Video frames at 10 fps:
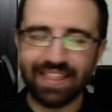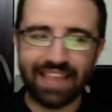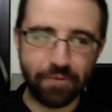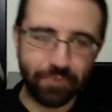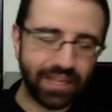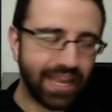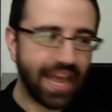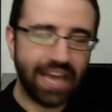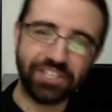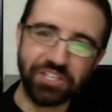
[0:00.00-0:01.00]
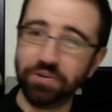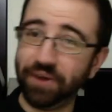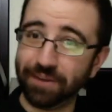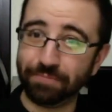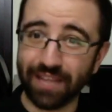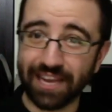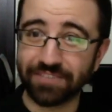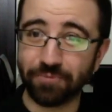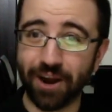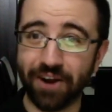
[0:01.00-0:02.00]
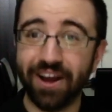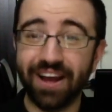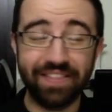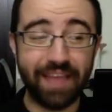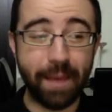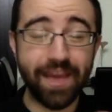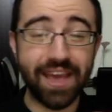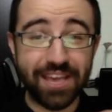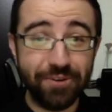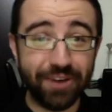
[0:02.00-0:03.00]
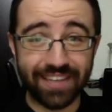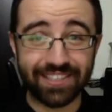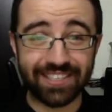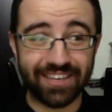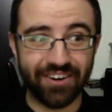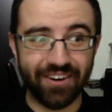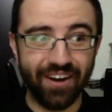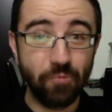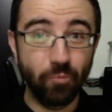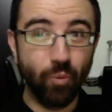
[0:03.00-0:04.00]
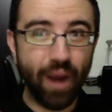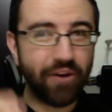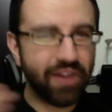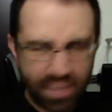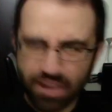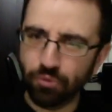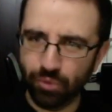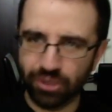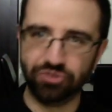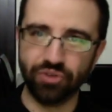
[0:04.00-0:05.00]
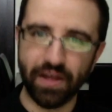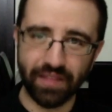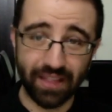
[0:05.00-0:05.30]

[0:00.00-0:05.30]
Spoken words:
They really hit you in a place where they make you consider where you would draw the